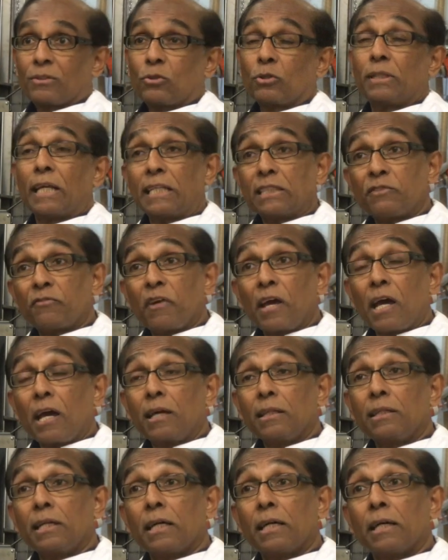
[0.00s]
So that's
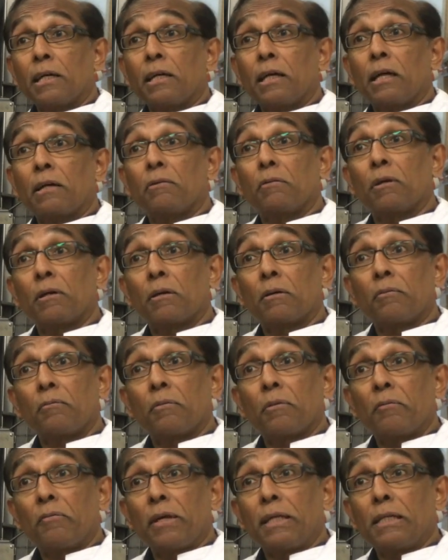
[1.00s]
where
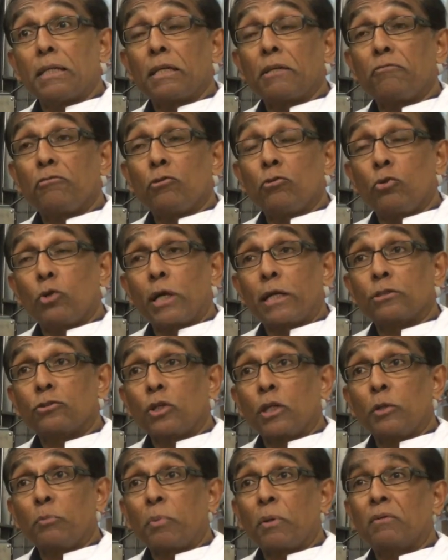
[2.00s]
if you look at
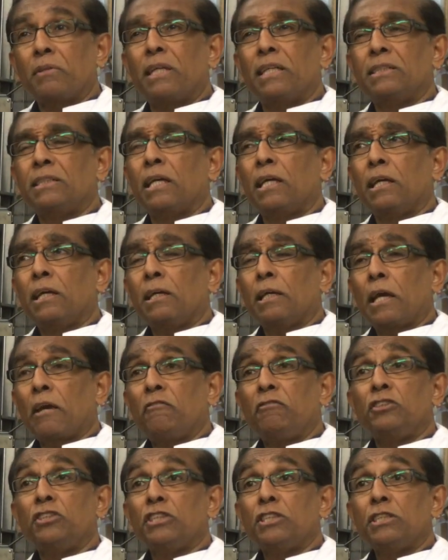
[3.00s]
solid power, they say
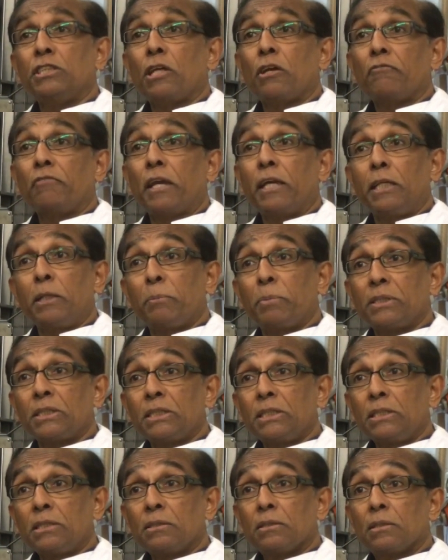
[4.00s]
efficiency of
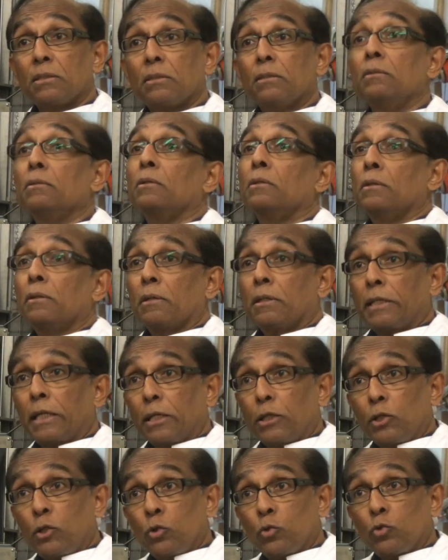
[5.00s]
80%. They
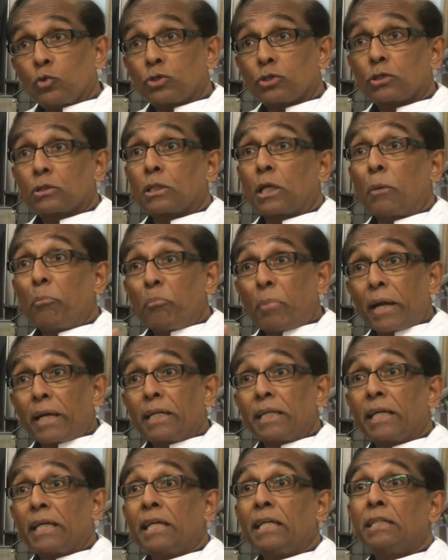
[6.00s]
use
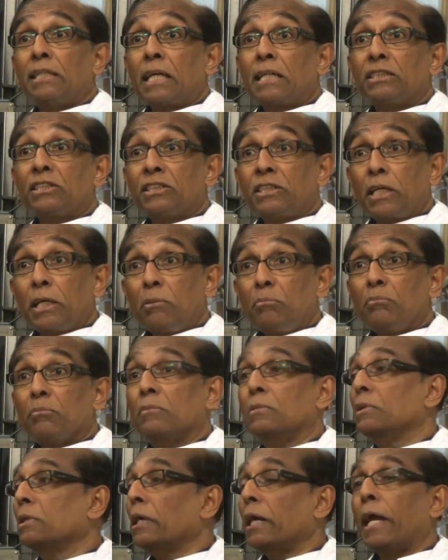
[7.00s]
combined heat and steam,
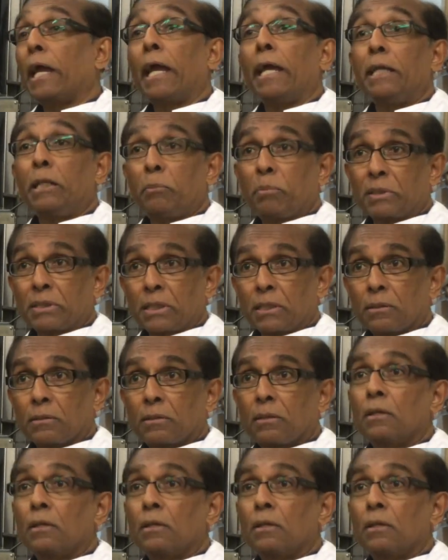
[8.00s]
80%.